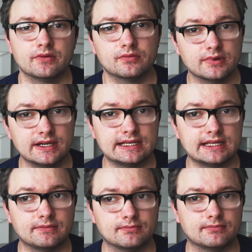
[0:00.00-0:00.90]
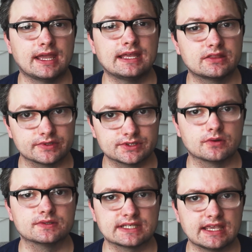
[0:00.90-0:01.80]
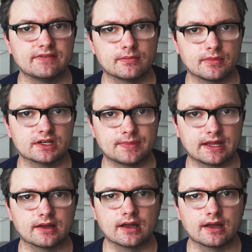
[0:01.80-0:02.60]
really made the results even much better.